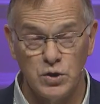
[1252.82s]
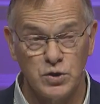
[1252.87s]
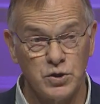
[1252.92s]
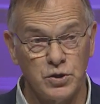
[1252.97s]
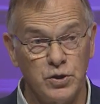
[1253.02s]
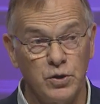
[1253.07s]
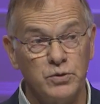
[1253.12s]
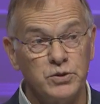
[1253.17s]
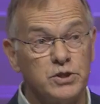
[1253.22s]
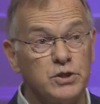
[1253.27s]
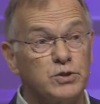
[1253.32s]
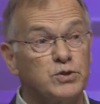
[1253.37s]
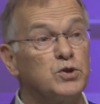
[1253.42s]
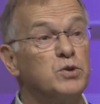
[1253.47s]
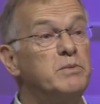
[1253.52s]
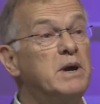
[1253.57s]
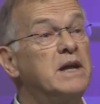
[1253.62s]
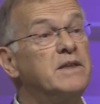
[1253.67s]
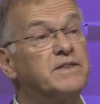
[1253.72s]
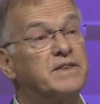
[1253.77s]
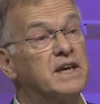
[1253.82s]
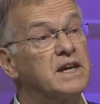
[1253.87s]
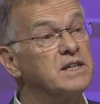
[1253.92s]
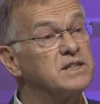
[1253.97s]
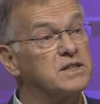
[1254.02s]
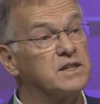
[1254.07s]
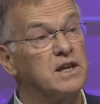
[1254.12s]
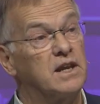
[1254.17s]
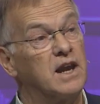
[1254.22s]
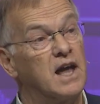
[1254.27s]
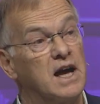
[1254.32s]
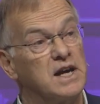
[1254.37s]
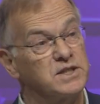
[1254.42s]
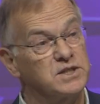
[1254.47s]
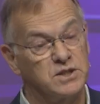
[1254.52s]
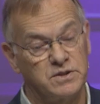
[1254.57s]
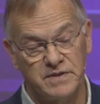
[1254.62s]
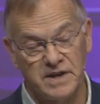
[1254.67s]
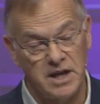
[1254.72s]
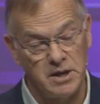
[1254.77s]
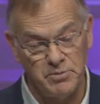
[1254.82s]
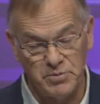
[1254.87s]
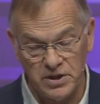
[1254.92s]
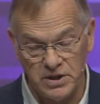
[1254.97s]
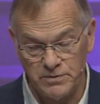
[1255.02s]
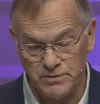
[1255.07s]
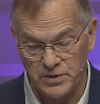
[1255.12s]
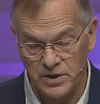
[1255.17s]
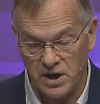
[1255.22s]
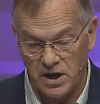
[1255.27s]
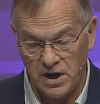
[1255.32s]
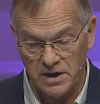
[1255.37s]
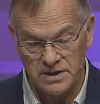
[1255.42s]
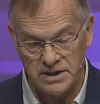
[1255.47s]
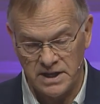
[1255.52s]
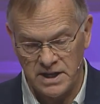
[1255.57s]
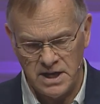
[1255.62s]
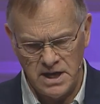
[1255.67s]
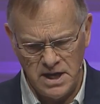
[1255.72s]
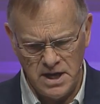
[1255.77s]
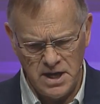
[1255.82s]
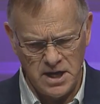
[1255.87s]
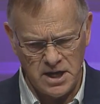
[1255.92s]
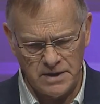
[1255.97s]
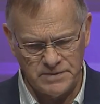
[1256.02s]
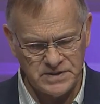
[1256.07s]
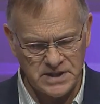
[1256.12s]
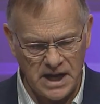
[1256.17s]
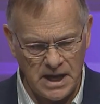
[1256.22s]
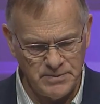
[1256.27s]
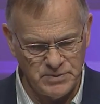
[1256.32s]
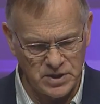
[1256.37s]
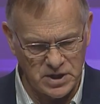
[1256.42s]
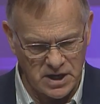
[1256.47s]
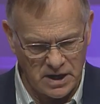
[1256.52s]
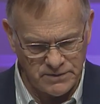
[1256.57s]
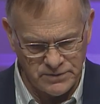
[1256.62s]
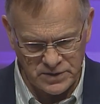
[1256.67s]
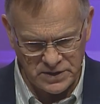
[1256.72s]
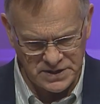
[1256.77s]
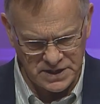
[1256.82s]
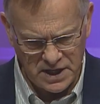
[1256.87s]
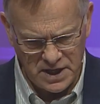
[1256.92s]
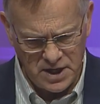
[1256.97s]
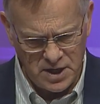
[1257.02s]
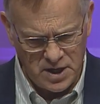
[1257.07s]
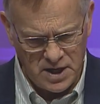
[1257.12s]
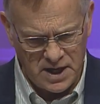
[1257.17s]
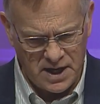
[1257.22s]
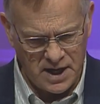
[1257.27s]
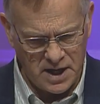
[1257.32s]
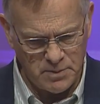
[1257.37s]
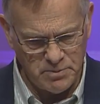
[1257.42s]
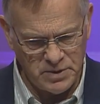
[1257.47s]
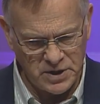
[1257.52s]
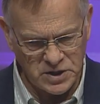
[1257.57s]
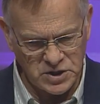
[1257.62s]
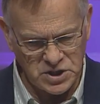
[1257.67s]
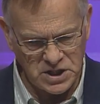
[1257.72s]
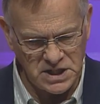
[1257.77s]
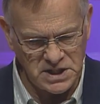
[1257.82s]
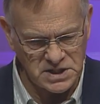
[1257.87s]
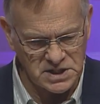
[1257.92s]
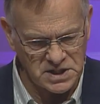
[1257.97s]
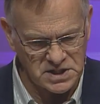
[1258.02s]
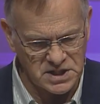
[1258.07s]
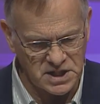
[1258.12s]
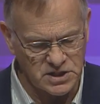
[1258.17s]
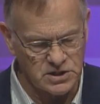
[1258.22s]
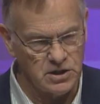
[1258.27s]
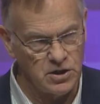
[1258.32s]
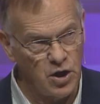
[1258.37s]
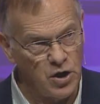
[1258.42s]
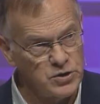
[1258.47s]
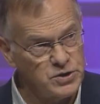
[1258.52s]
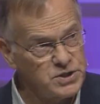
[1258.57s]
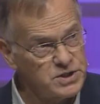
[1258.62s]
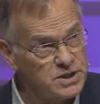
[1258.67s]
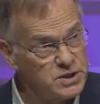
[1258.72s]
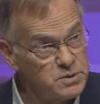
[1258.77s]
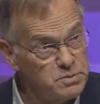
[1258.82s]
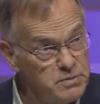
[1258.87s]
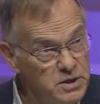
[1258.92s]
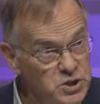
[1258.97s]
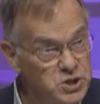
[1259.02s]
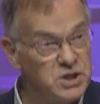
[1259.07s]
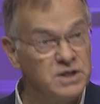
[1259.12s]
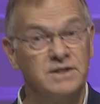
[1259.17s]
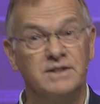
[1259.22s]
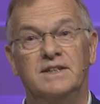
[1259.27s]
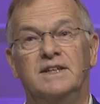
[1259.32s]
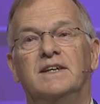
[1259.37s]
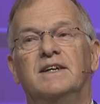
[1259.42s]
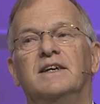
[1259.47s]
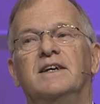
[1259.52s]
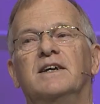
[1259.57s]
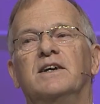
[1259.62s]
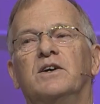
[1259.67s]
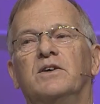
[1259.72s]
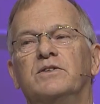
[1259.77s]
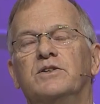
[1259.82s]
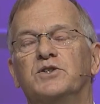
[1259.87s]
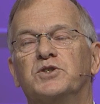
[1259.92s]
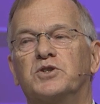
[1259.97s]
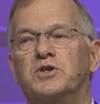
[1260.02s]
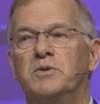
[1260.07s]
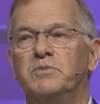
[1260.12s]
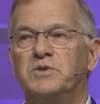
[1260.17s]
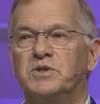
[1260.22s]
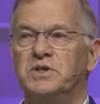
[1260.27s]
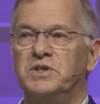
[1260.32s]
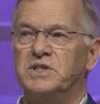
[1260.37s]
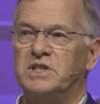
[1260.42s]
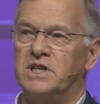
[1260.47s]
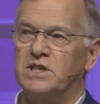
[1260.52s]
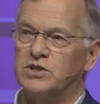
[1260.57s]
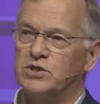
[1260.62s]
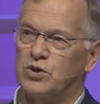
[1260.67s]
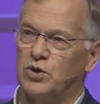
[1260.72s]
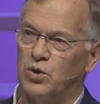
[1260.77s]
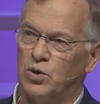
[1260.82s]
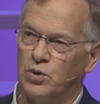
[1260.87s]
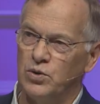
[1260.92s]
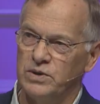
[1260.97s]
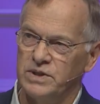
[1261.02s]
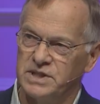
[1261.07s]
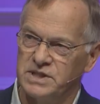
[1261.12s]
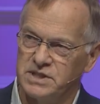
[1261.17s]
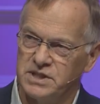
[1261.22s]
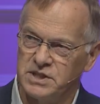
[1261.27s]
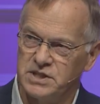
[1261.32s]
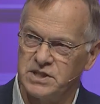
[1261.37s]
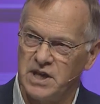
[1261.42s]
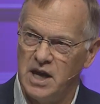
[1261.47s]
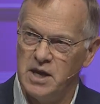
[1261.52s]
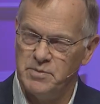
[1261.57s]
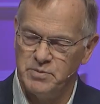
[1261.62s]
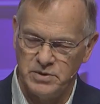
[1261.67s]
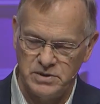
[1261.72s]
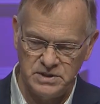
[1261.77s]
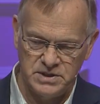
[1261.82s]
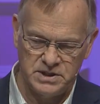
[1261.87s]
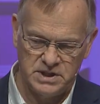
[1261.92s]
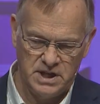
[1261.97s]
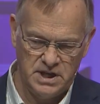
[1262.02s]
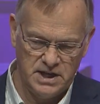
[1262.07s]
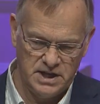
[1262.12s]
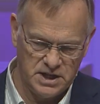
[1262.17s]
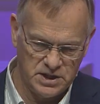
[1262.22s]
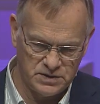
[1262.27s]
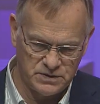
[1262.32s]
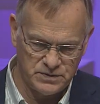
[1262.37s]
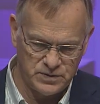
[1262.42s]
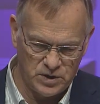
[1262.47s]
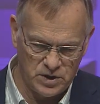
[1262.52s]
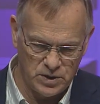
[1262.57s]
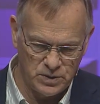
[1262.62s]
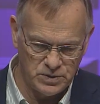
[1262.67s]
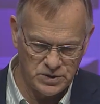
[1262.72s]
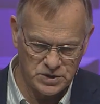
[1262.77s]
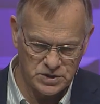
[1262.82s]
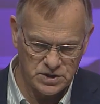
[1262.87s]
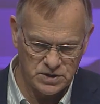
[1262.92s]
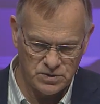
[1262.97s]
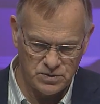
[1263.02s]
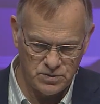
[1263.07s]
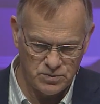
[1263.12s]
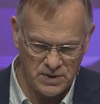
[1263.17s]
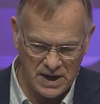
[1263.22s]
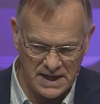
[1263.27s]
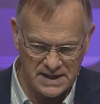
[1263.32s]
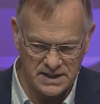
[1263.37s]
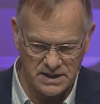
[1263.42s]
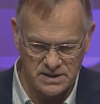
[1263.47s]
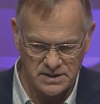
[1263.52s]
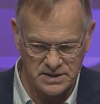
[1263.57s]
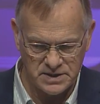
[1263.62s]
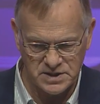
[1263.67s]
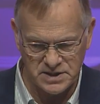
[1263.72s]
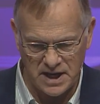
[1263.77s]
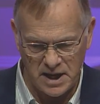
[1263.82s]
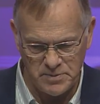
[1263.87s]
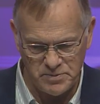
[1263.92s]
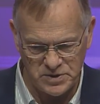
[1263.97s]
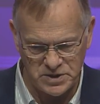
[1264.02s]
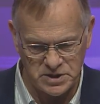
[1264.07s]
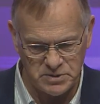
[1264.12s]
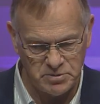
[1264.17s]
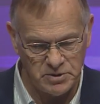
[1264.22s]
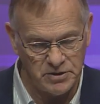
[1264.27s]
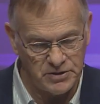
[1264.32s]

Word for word: So, those are the two main things, and the last is very brief. We hardly have time to cover it. Uh, but Jesus has launched his mission on the scriptures. He's called his disciples, his followers, to radical discipleship.